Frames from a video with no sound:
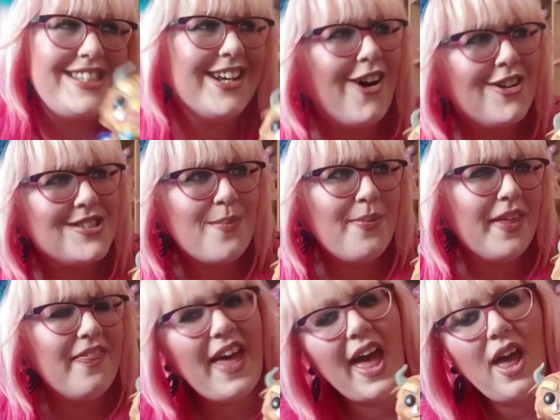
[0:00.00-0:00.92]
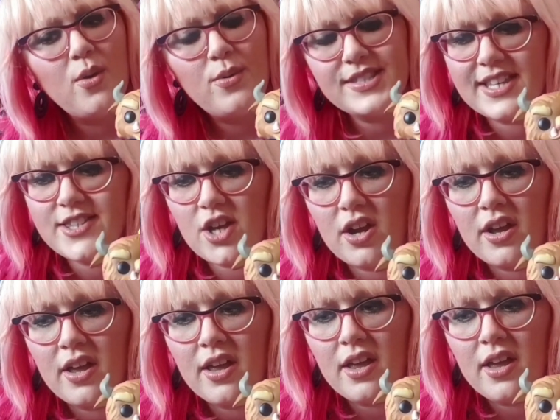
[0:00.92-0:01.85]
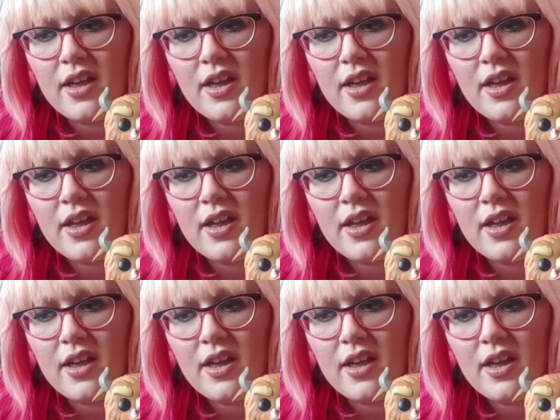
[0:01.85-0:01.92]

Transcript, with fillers: Is it called Something There? What's that song?